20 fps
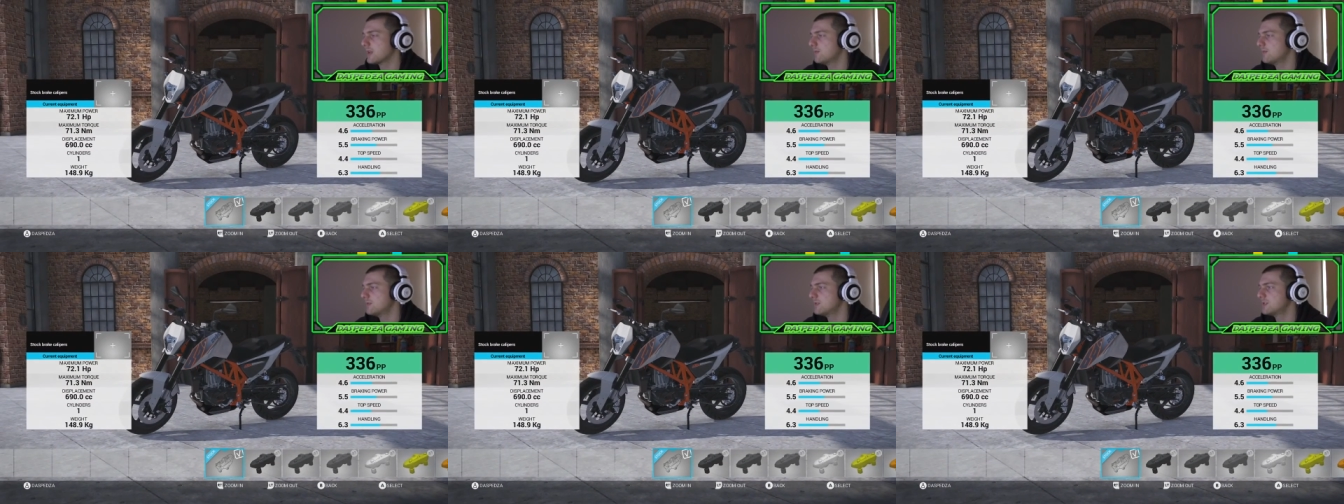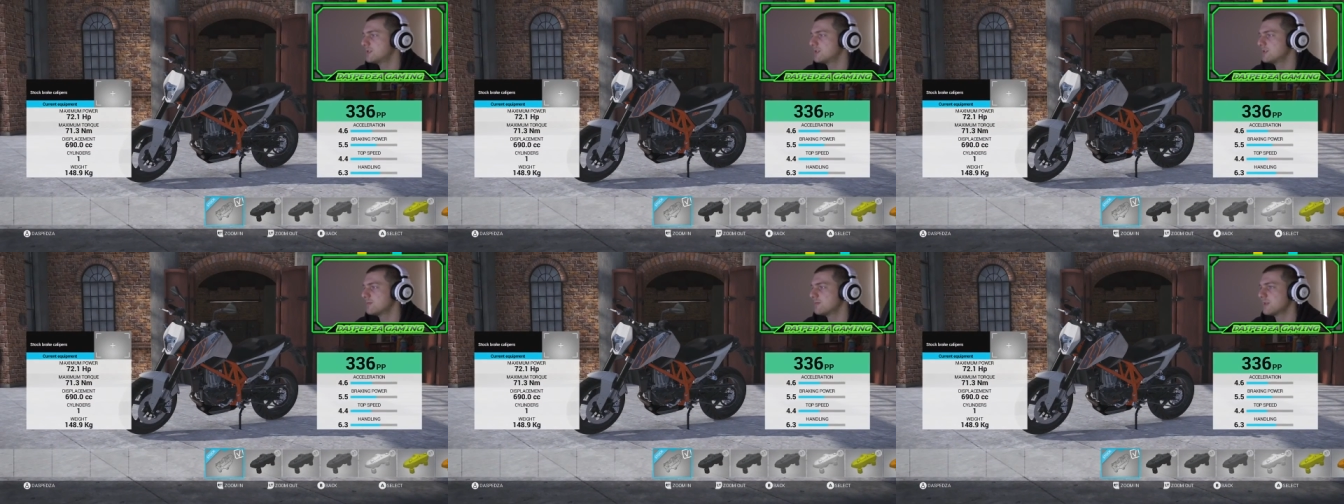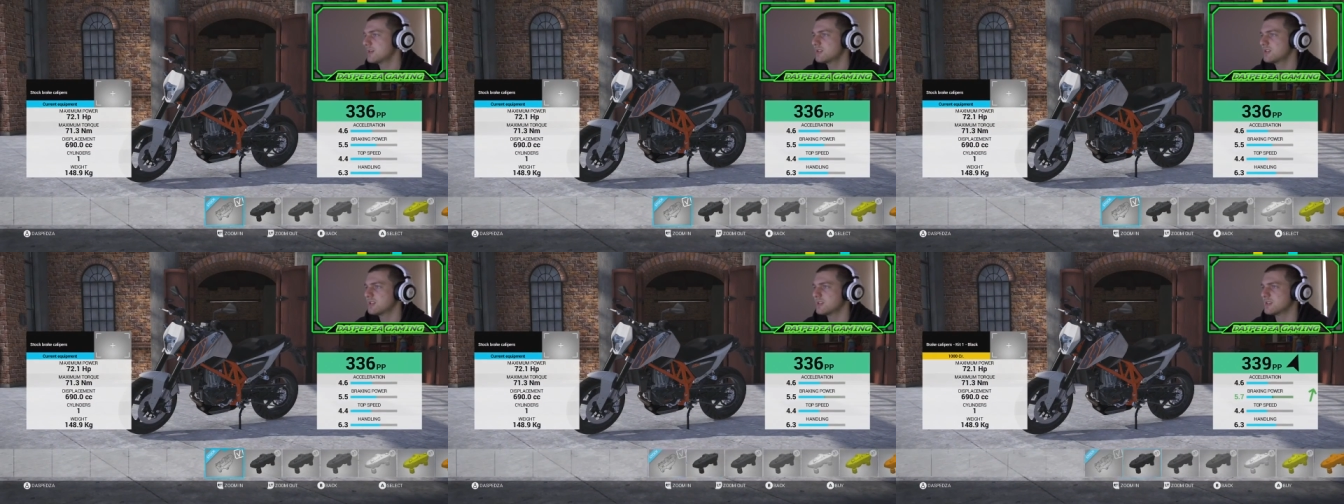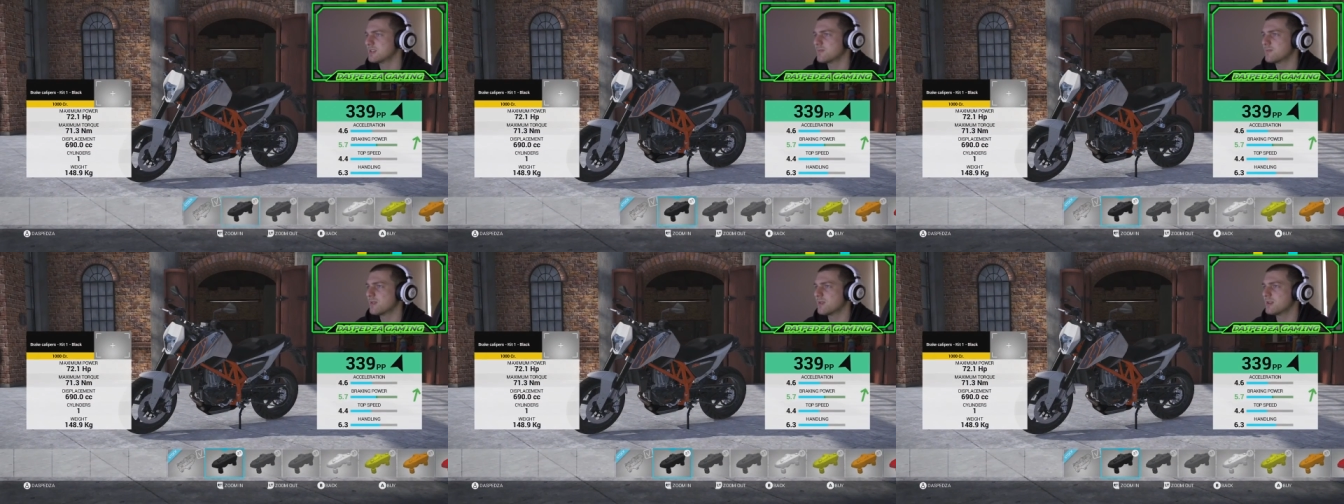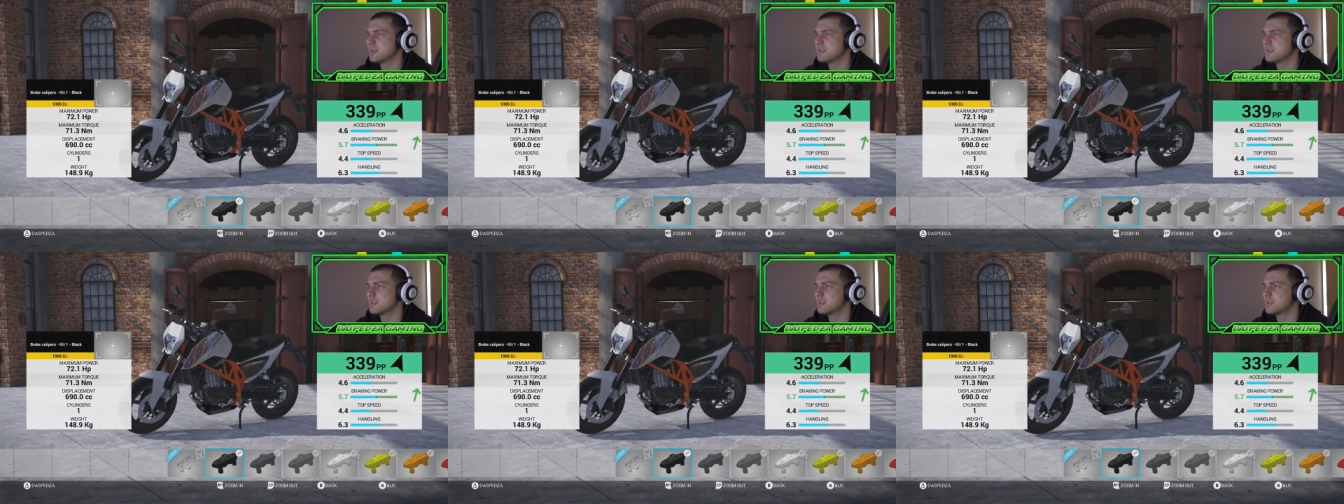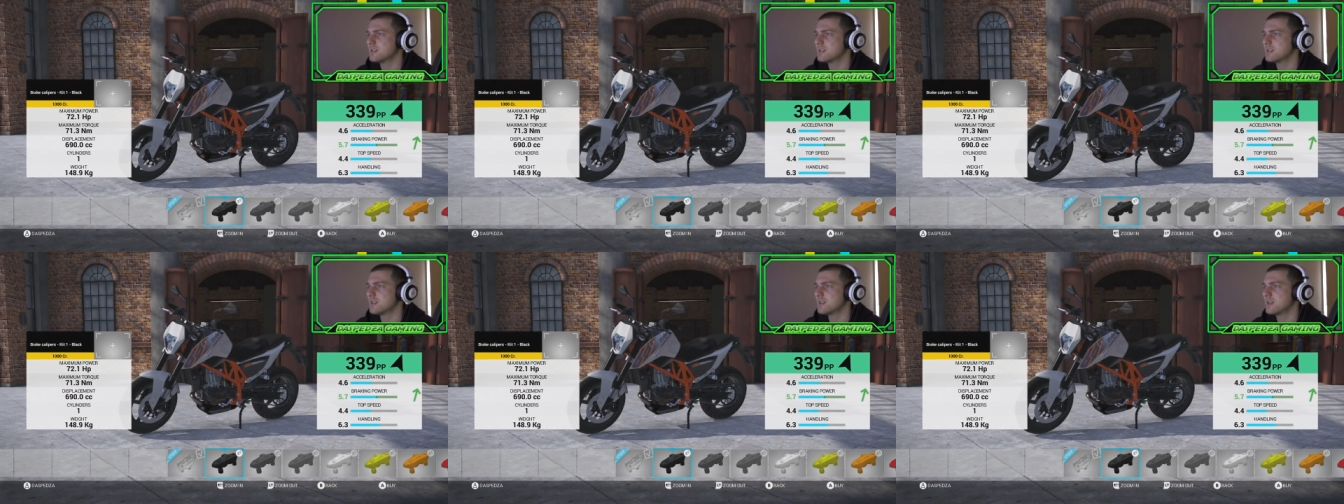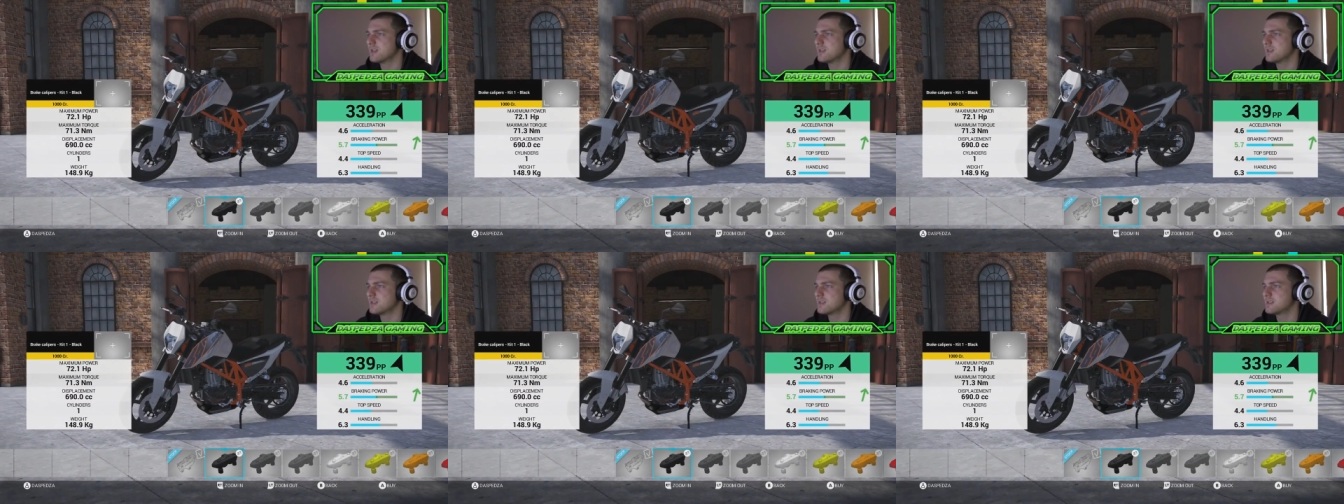which I'm actually surprised this is
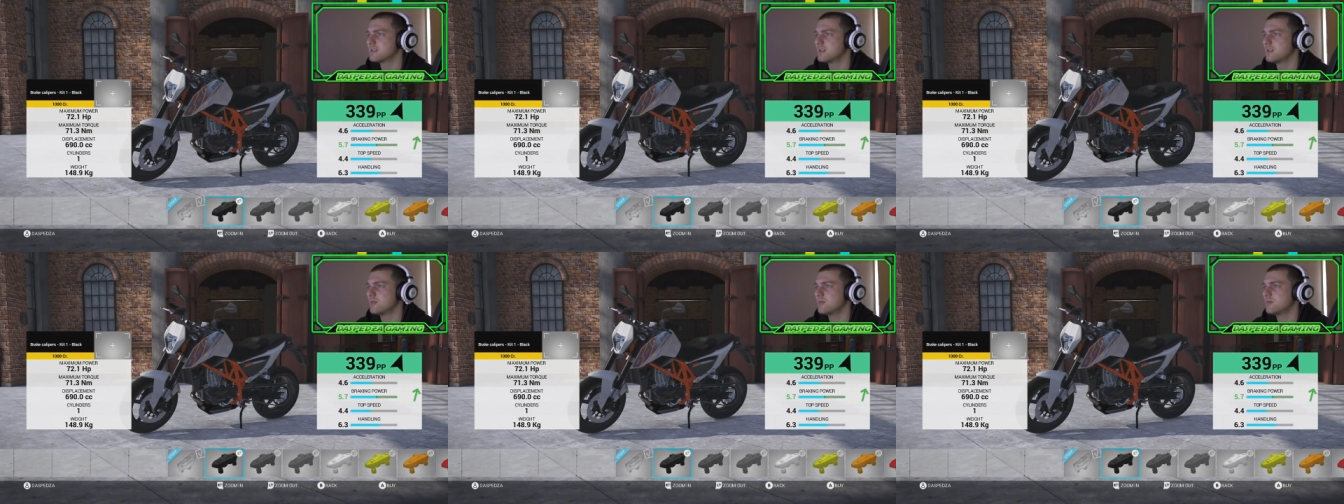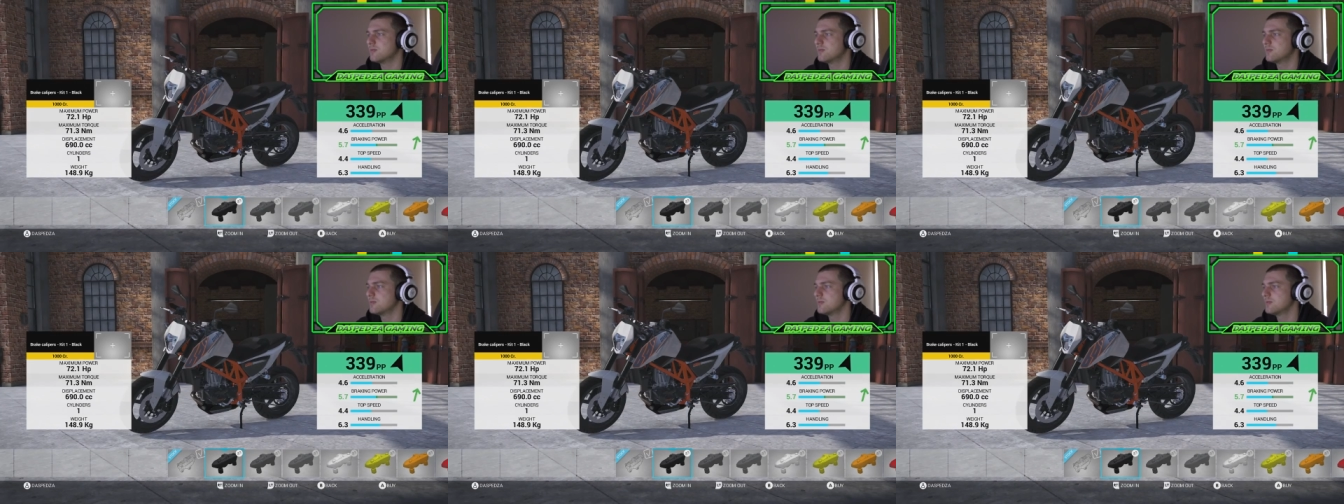a single